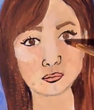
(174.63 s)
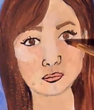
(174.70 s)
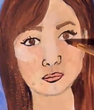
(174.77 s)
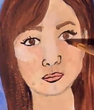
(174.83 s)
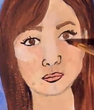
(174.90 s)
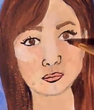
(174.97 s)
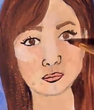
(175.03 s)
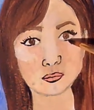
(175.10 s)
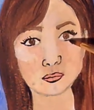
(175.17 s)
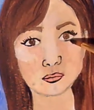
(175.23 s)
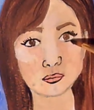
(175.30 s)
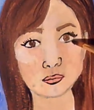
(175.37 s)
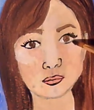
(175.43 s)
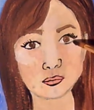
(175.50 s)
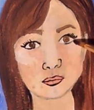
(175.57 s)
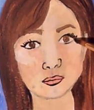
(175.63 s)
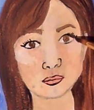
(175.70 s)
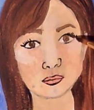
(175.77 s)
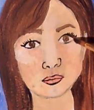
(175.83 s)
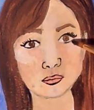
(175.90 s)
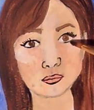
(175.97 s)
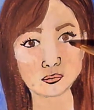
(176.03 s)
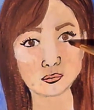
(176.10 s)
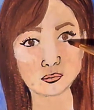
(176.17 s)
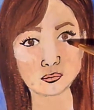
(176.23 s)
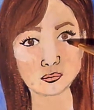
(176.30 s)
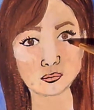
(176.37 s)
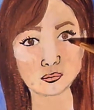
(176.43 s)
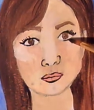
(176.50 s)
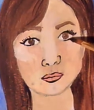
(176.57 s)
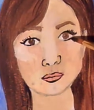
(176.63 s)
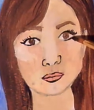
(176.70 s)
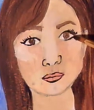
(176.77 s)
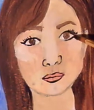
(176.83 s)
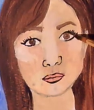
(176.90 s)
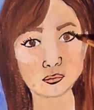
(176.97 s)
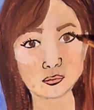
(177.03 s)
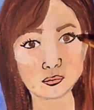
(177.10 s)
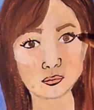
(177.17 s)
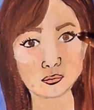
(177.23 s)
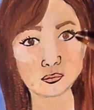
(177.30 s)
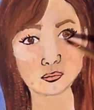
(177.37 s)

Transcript: outline a little on the bottom of the